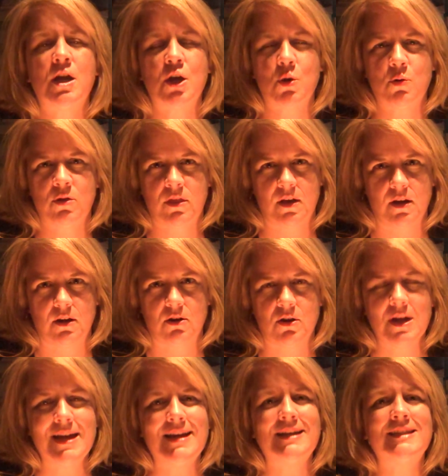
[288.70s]
Go there.
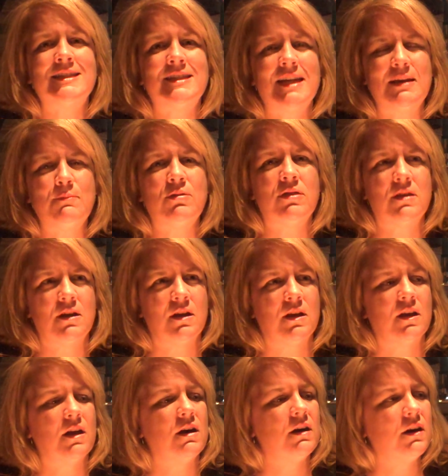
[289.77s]
Same
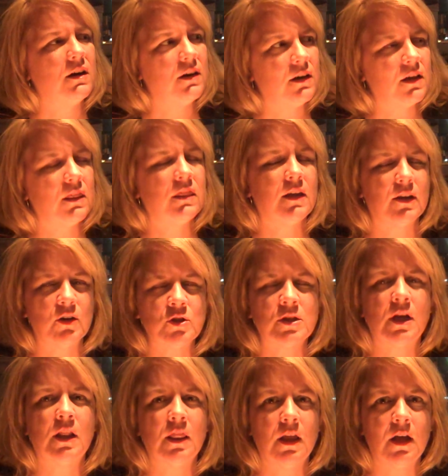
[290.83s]
thing. Oh, there's
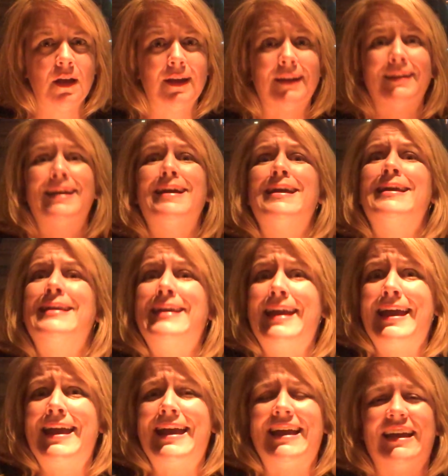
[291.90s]
a line.
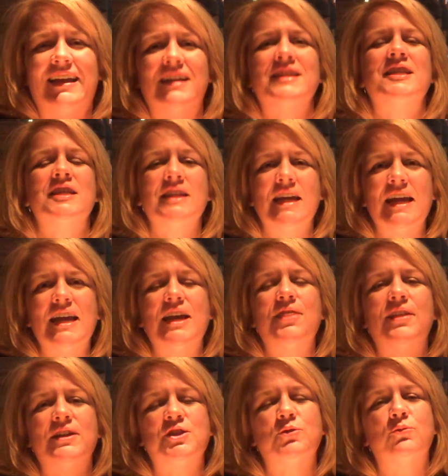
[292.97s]
Yay! Today,
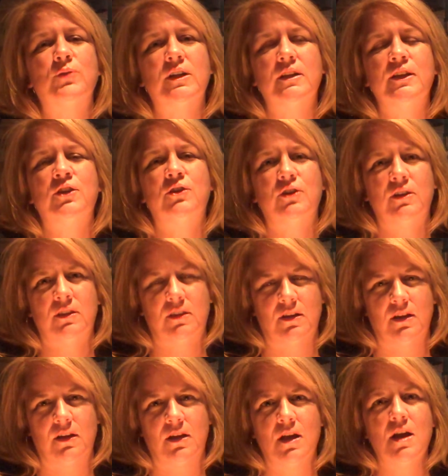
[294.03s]
that's a really good
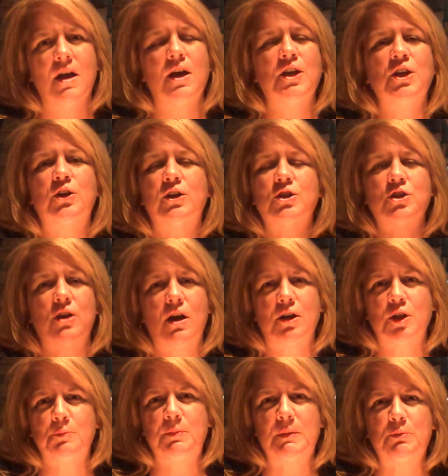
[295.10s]
thing. You're going to talk
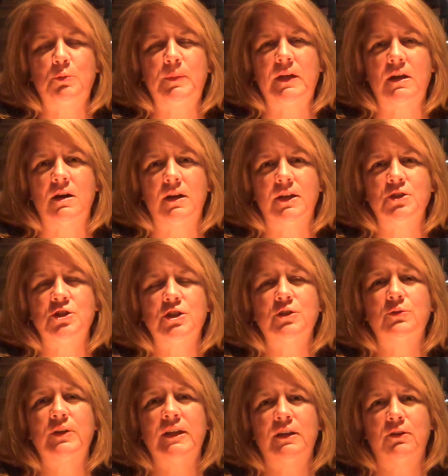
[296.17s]
to the people behind
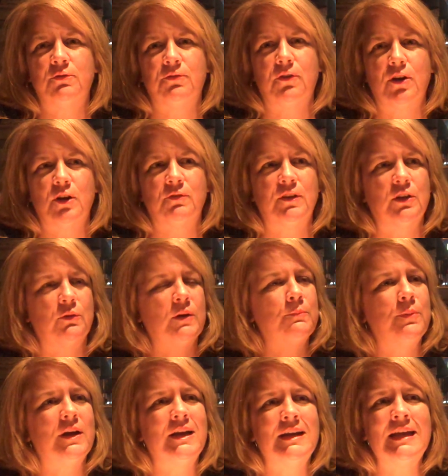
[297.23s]
you and in front of you, and
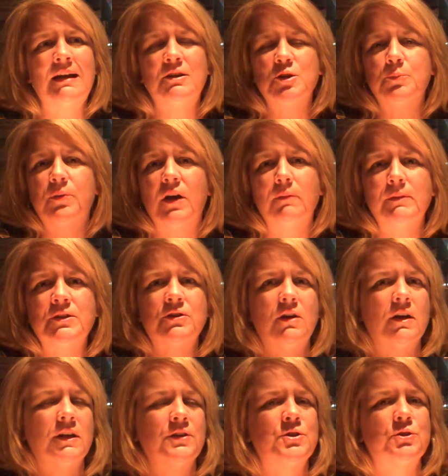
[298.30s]
by now you're probably
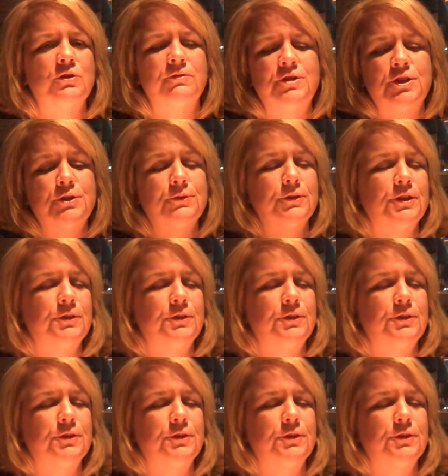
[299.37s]
talking to sort of 2